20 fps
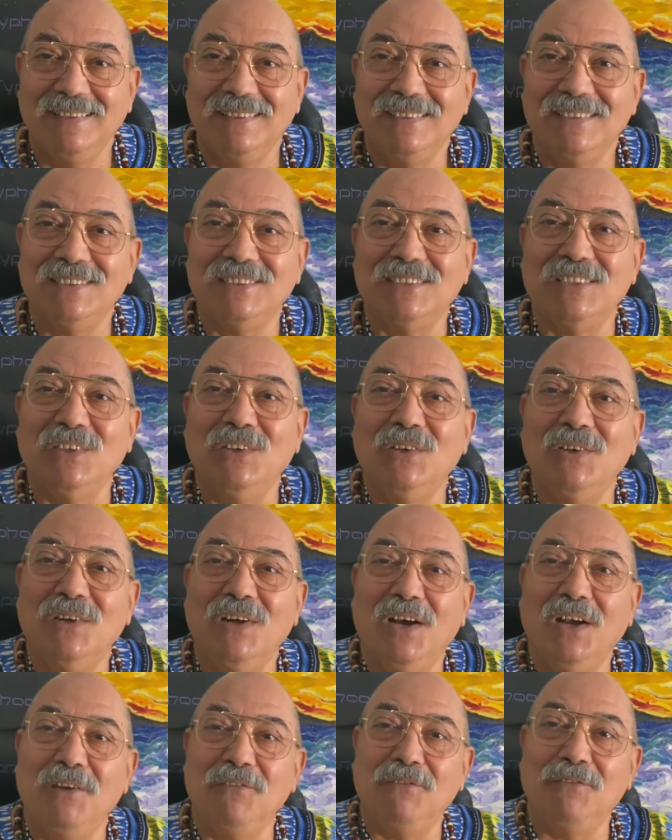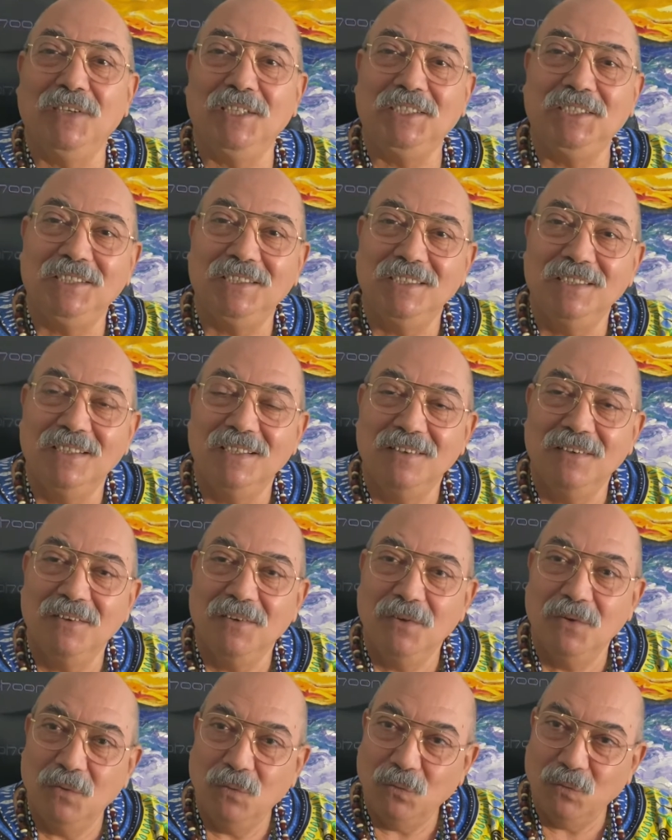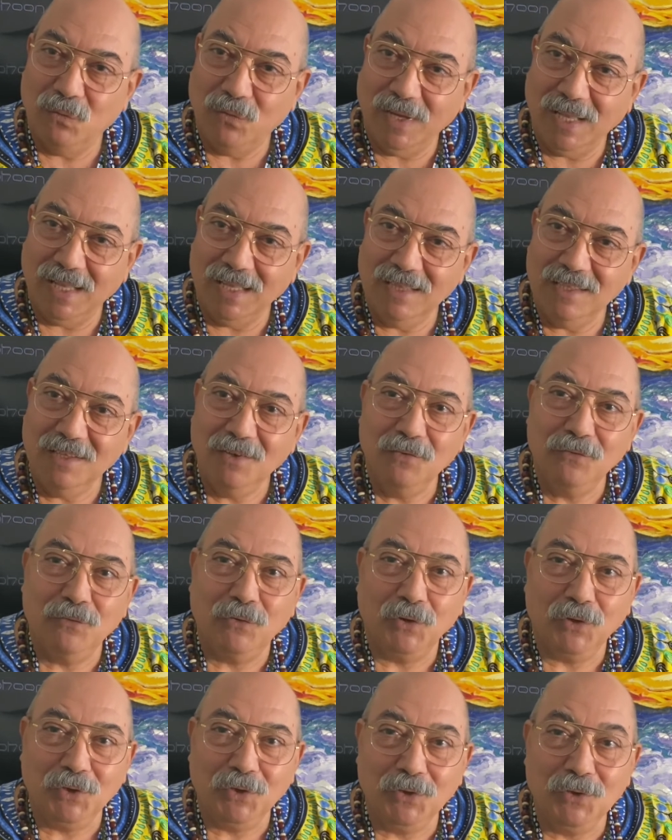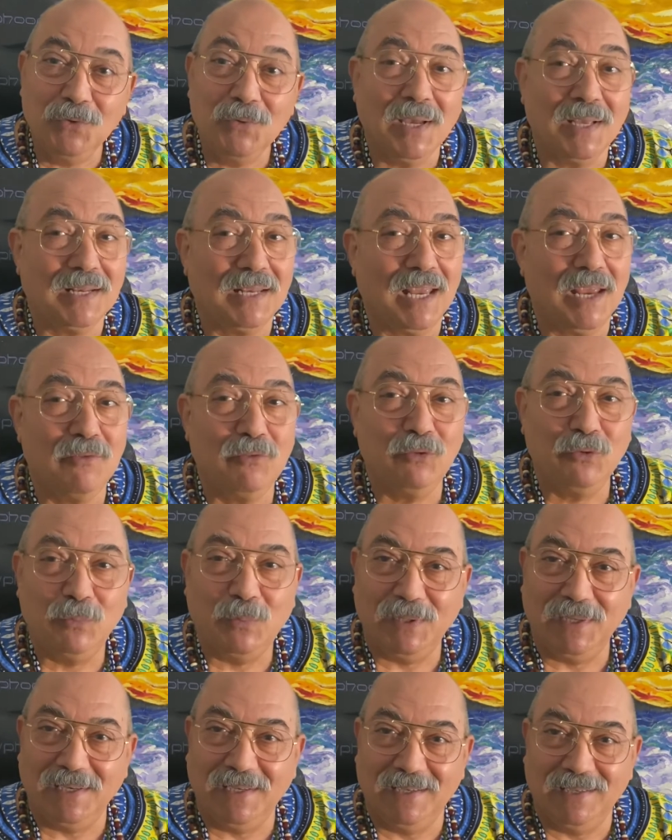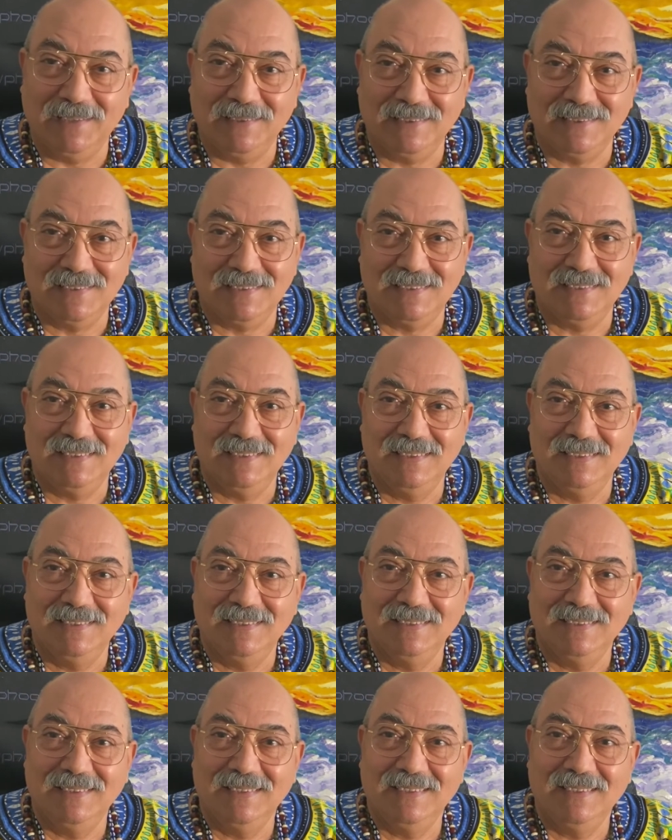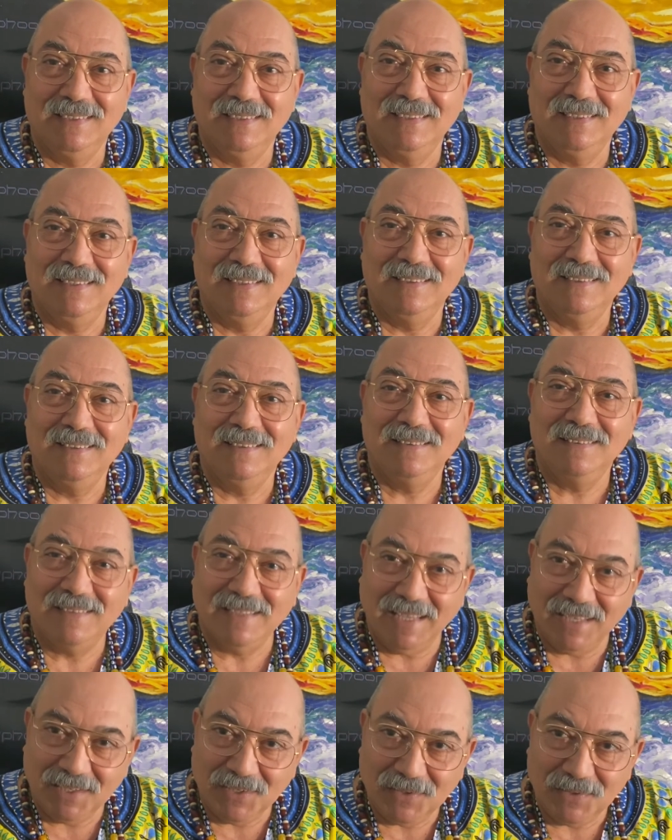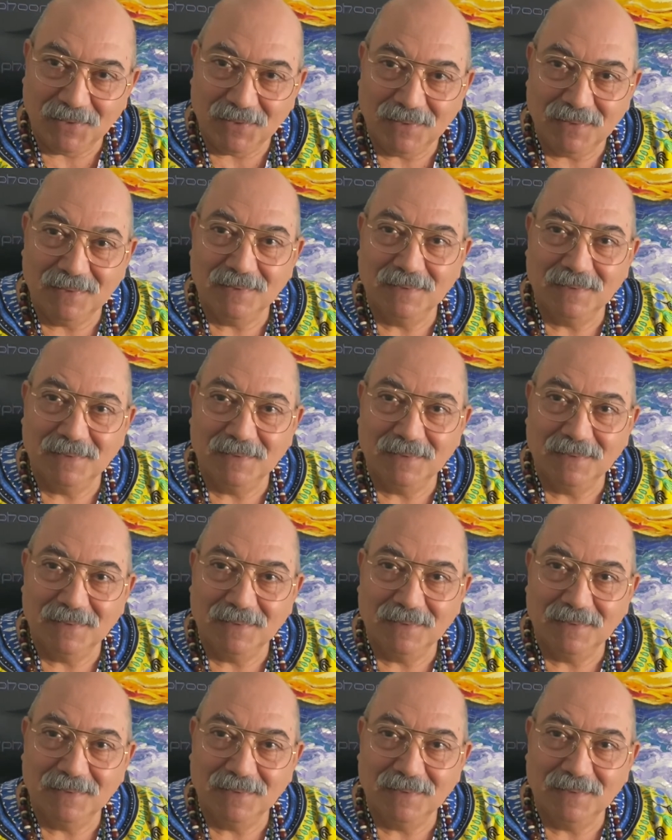So I wish well for you and everybody else. Thank you.